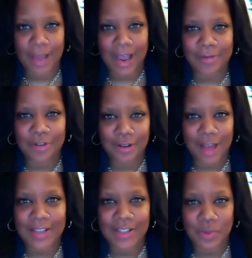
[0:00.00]
After
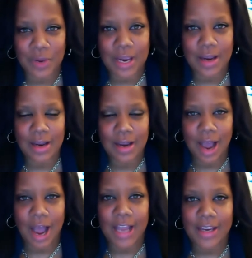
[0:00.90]
last week,
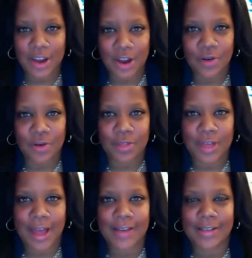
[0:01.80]
I know
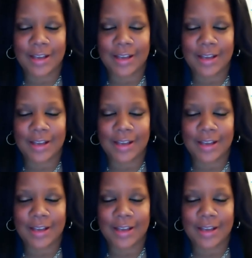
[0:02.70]
that